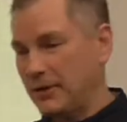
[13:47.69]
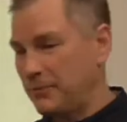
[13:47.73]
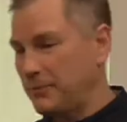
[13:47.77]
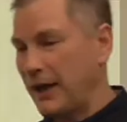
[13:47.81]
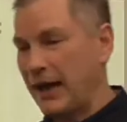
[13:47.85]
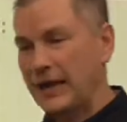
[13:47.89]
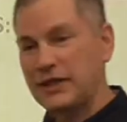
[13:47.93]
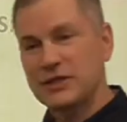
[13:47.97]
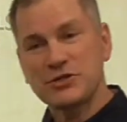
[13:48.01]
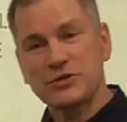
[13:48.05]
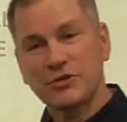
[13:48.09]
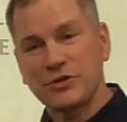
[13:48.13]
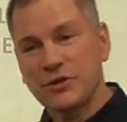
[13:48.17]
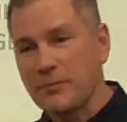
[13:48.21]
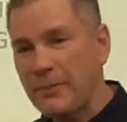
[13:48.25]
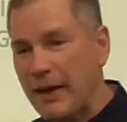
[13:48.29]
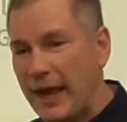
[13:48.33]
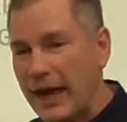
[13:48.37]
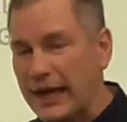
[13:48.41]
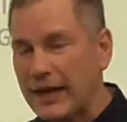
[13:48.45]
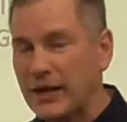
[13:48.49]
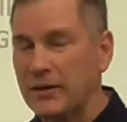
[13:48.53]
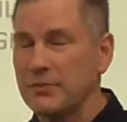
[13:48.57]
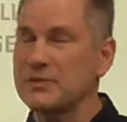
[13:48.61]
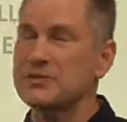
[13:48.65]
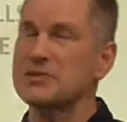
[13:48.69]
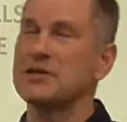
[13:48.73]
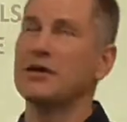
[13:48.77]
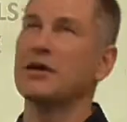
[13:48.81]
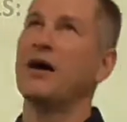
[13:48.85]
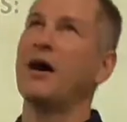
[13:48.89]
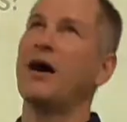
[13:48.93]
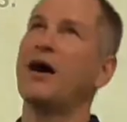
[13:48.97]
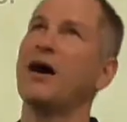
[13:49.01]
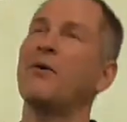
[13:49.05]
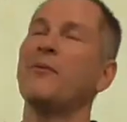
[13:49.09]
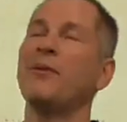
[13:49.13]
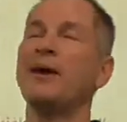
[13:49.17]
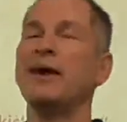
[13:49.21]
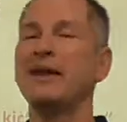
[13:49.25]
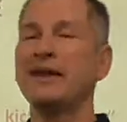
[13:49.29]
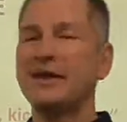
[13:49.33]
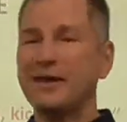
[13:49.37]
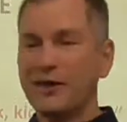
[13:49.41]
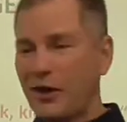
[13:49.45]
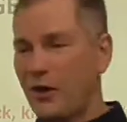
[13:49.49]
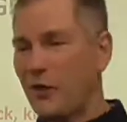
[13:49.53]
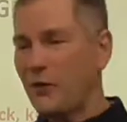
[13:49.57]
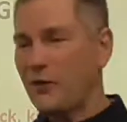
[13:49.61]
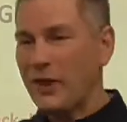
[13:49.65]
pat you on the back and I'm going to say, oh, way to
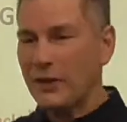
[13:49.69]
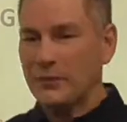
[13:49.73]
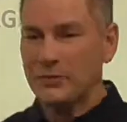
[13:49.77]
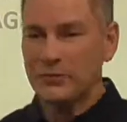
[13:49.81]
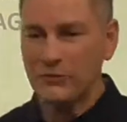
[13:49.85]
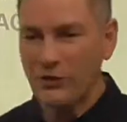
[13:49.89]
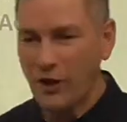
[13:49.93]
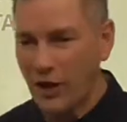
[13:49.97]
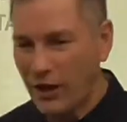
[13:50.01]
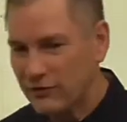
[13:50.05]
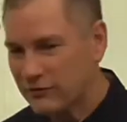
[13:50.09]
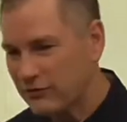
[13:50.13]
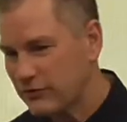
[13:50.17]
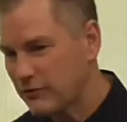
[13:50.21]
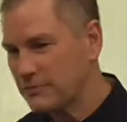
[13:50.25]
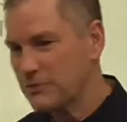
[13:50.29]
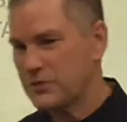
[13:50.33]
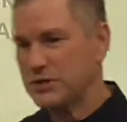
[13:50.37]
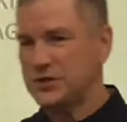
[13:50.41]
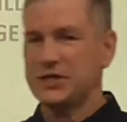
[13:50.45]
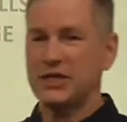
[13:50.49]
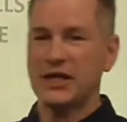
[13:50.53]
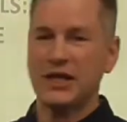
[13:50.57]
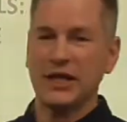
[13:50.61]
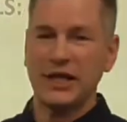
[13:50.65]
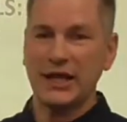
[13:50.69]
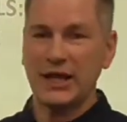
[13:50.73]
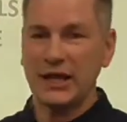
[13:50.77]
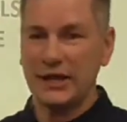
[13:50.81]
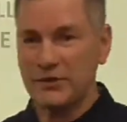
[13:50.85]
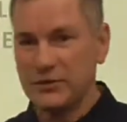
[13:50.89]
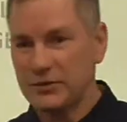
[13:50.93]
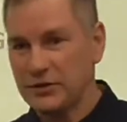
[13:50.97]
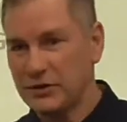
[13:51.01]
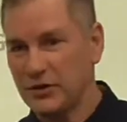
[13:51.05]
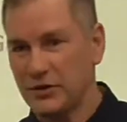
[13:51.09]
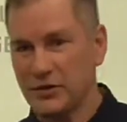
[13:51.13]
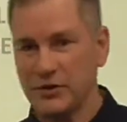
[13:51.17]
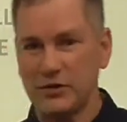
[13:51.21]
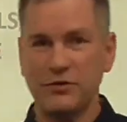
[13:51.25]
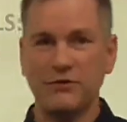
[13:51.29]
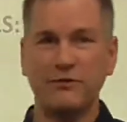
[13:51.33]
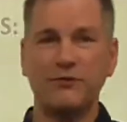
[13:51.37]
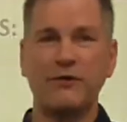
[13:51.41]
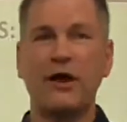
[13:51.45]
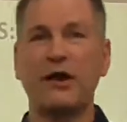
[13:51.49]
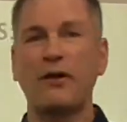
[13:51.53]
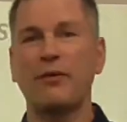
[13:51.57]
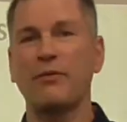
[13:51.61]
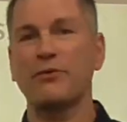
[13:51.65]
go, that was awesome, you did it. You
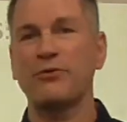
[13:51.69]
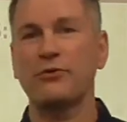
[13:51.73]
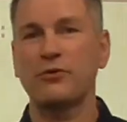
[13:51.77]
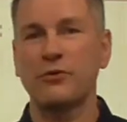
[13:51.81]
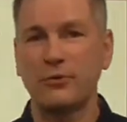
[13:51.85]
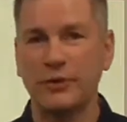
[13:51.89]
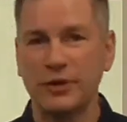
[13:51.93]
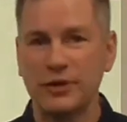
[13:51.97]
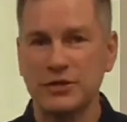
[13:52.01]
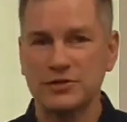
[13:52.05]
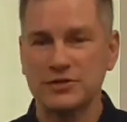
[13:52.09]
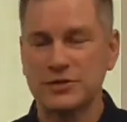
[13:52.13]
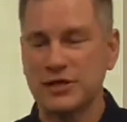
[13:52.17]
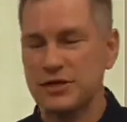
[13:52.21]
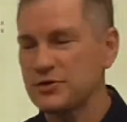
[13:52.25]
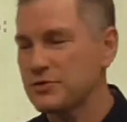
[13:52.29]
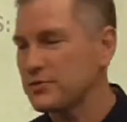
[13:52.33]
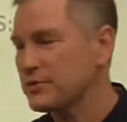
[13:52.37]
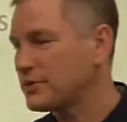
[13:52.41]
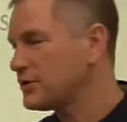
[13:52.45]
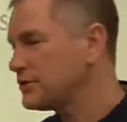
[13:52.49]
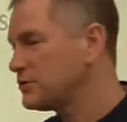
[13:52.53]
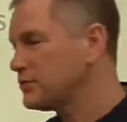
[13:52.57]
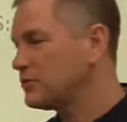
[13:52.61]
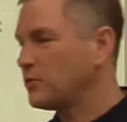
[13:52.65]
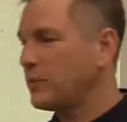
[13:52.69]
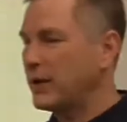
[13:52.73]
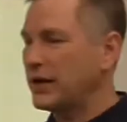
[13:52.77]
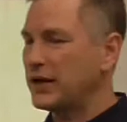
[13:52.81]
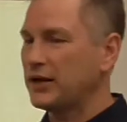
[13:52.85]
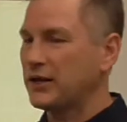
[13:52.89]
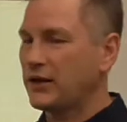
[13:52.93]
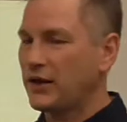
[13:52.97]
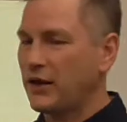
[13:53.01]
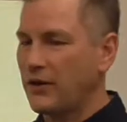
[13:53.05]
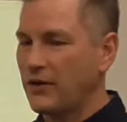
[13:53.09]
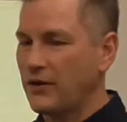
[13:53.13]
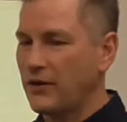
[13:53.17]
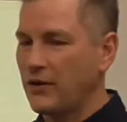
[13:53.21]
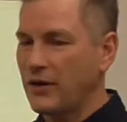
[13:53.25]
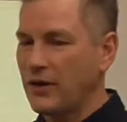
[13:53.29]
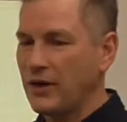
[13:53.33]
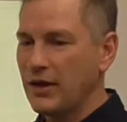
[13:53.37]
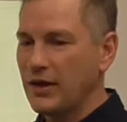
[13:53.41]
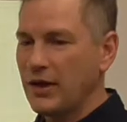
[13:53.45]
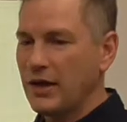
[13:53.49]
followed through on what you said you were going to do, way to go.